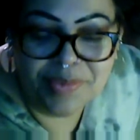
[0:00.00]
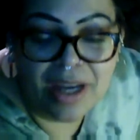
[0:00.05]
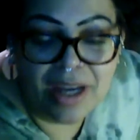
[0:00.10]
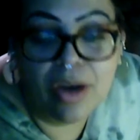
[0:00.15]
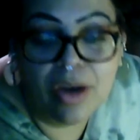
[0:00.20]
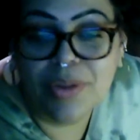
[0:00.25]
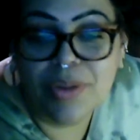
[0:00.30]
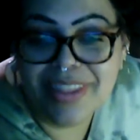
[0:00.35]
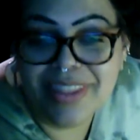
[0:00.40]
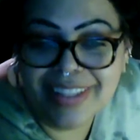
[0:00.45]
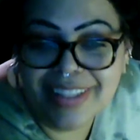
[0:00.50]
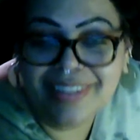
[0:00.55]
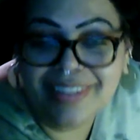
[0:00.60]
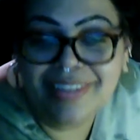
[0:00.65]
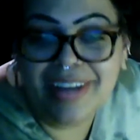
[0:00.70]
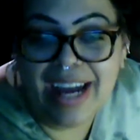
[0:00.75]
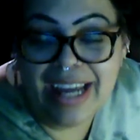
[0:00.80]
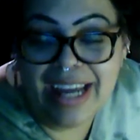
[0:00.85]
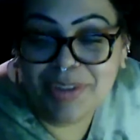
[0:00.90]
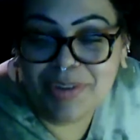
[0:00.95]
Oh,
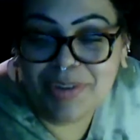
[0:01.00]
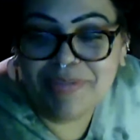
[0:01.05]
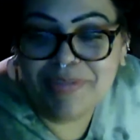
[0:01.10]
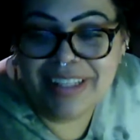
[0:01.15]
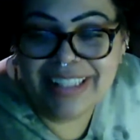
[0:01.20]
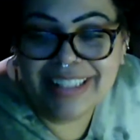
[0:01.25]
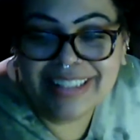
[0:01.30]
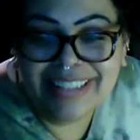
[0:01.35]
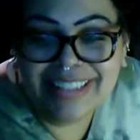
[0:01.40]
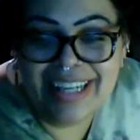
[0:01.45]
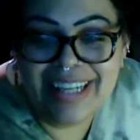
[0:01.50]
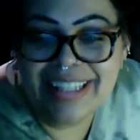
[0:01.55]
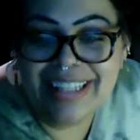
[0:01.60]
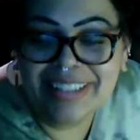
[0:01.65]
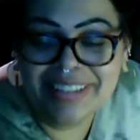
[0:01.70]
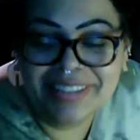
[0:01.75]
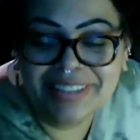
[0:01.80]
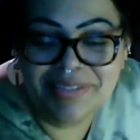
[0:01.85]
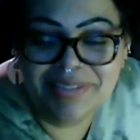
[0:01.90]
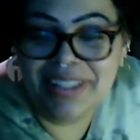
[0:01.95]
I look very
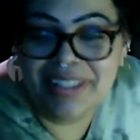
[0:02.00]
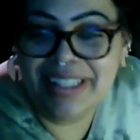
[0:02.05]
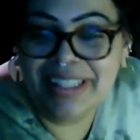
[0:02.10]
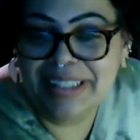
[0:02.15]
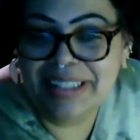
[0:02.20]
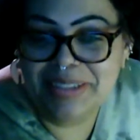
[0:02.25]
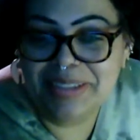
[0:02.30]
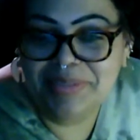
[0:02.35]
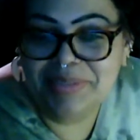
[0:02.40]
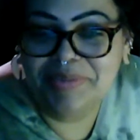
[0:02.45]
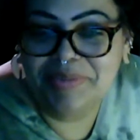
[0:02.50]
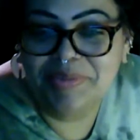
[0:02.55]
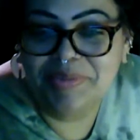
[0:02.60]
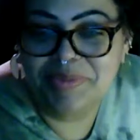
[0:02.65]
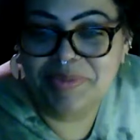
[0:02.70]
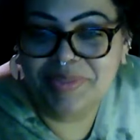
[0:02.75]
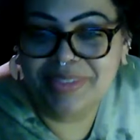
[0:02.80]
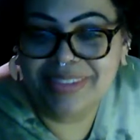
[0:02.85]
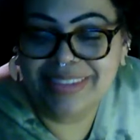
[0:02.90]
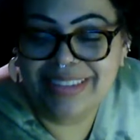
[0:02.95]
tired. Well,
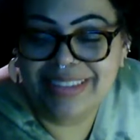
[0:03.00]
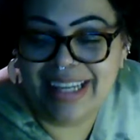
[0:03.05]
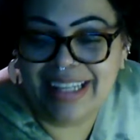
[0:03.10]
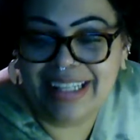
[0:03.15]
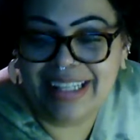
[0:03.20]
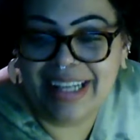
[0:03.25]
That